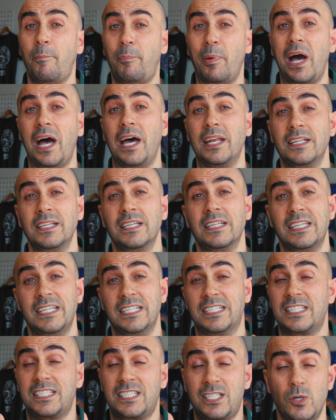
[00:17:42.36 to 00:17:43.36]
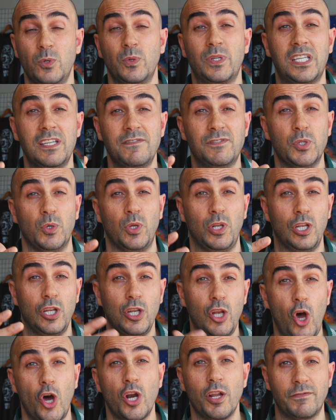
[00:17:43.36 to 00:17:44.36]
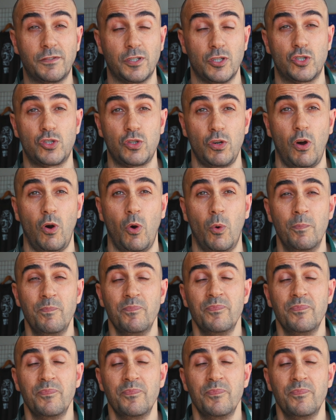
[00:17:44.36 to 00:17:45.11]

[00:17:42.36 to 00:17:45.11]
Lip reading: but it still gives you a lot of control.